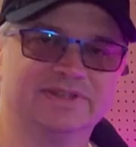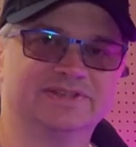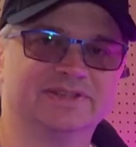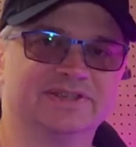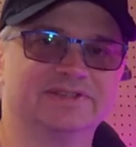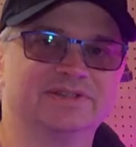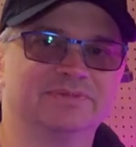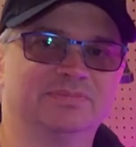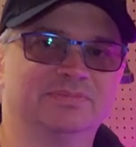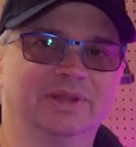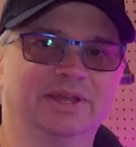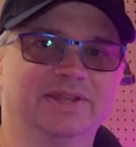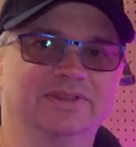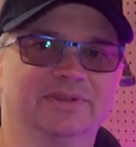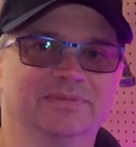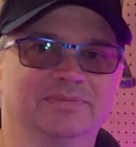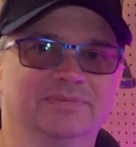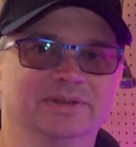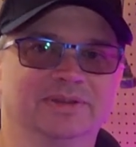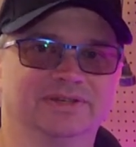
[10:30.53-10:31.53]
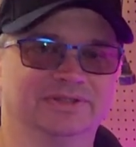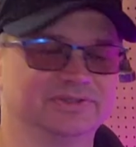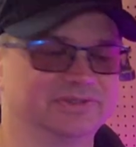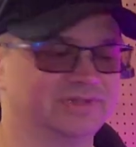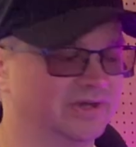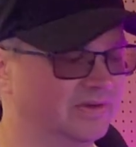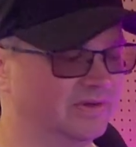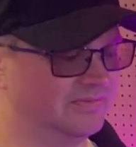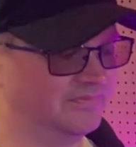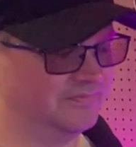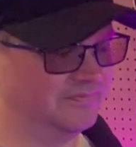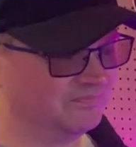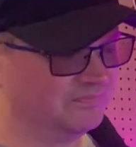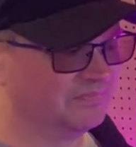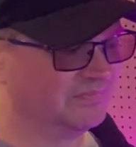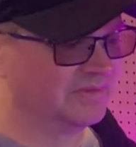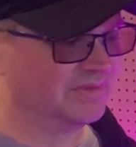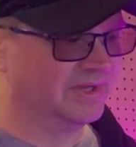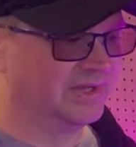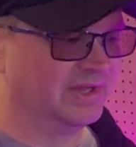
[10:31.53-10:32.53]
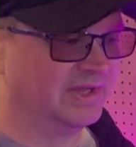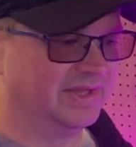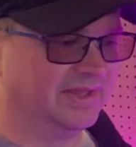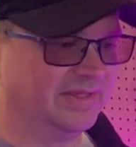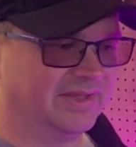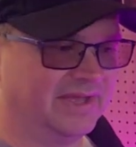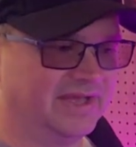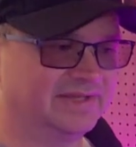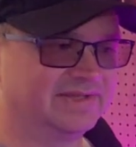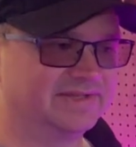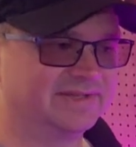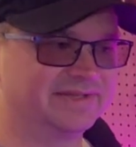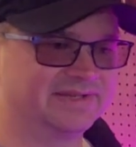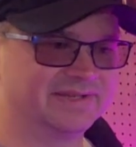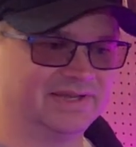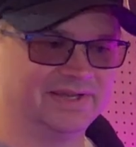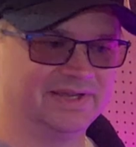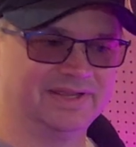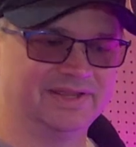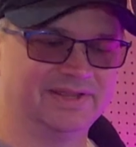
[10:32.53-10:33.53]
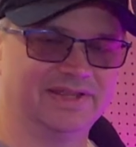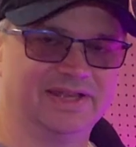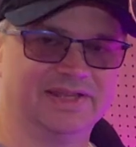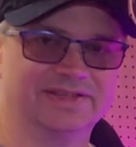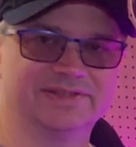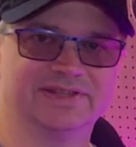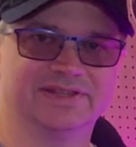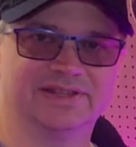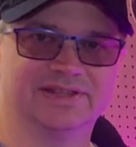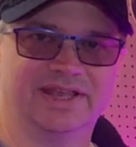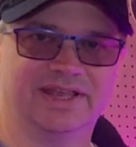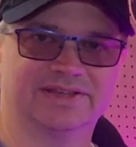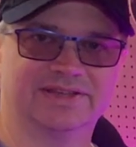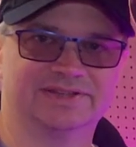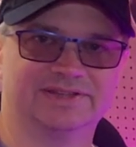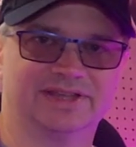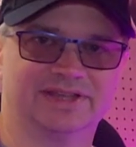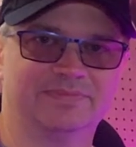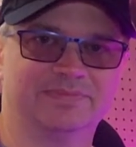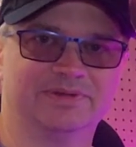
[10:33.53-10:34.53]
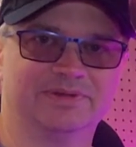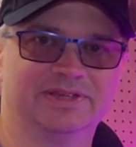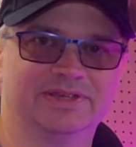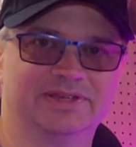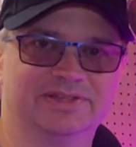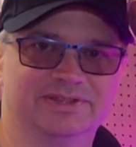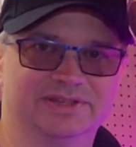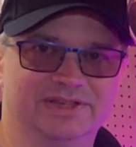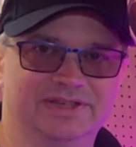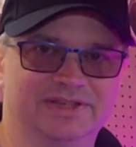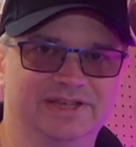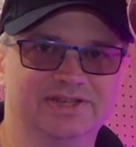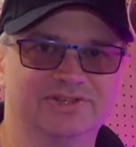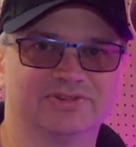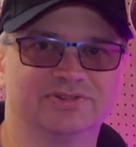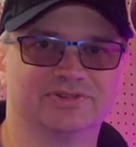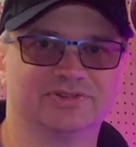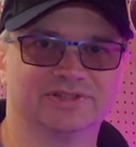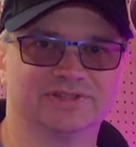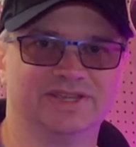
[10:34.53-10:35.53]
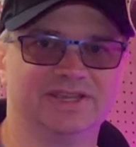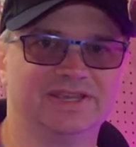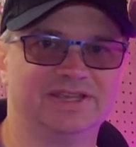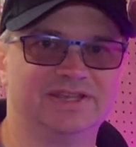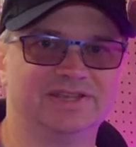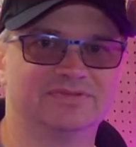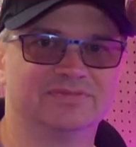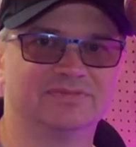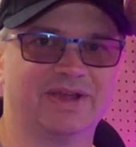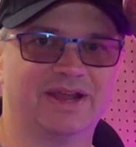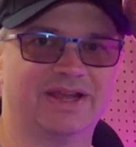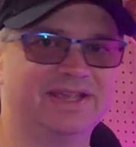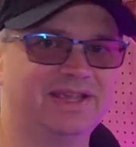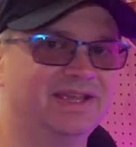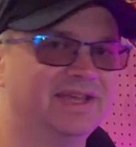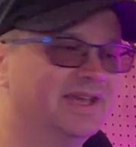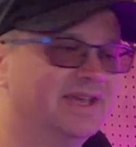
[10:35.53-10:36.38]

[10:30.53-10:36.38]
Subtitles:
it says to plant them. So that's the next tip, is to get your seeds ready,